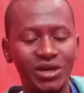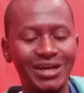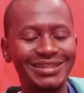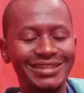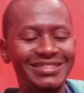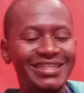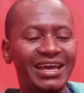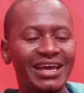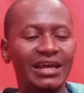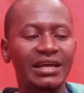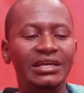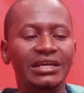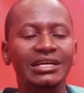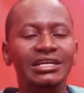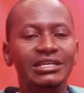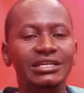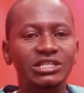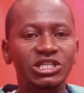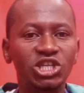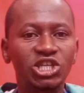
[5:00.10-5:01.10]
get the
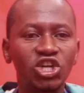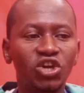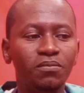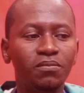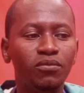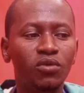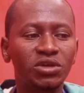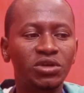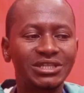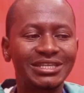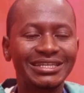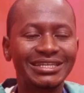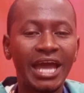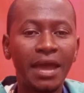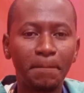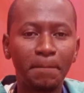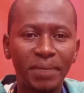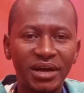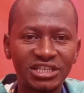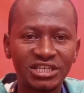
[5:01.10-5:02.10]

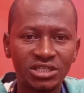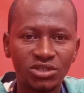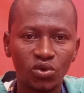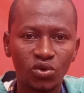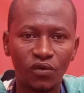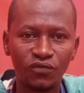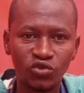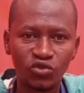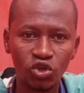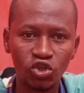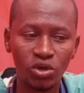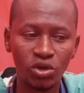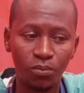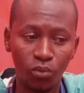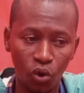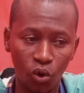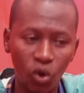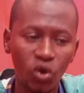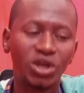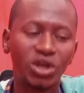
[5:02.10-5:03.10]
0.9% of
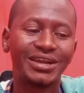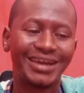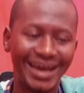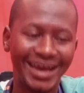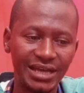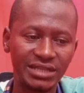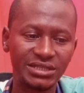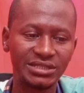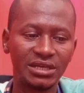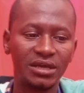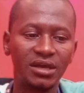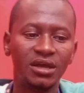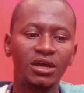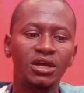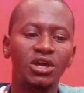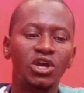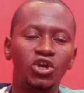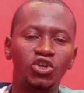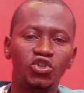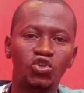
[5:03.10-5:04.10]
sodium chloride
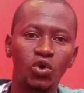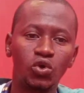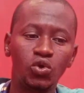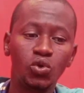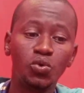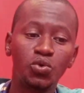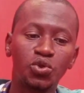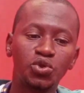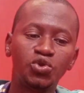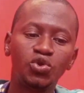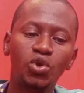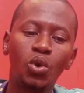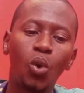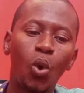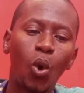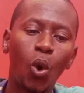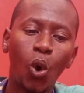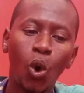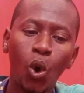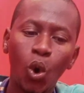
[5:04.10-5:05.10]
so you withdraw
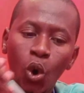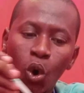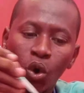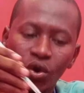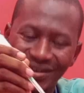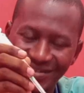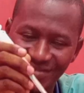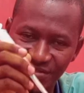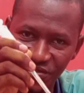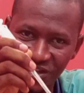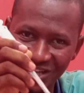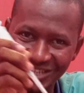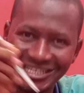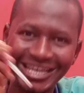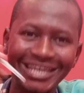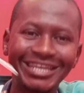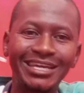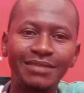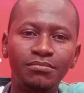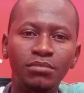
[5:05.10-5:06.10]
all the
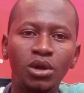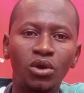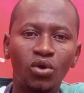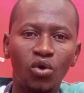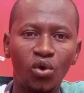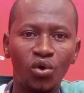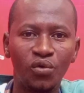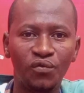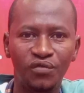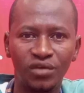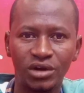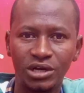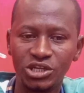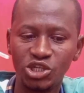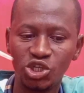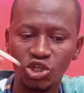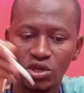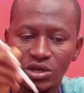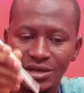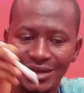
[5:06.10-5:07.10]
10 ml of
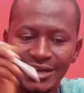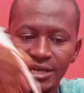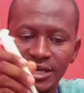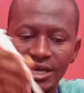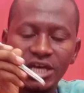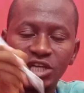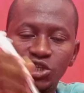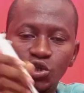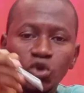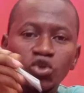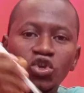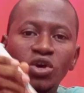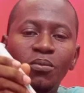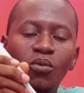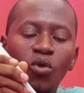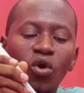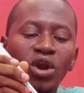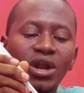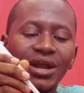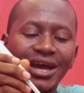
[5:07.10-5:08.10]
uh, sodium
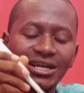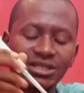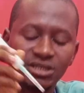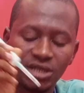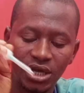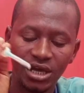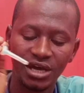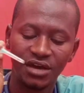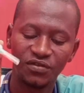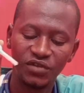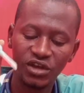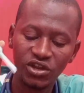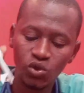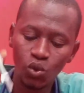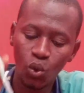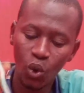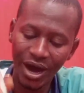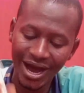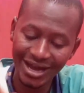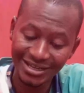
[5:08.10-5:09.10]
chloride then
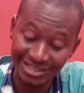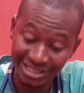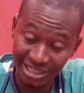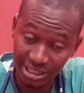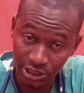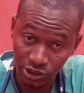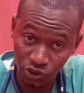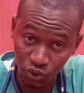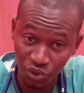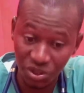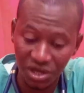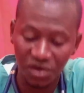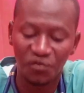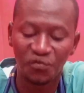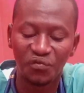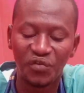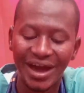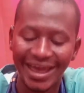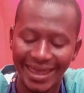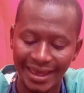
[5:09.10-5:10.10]
you add into the
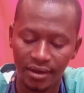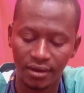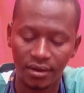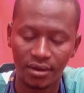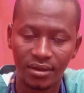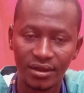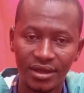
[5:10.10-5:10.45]
vial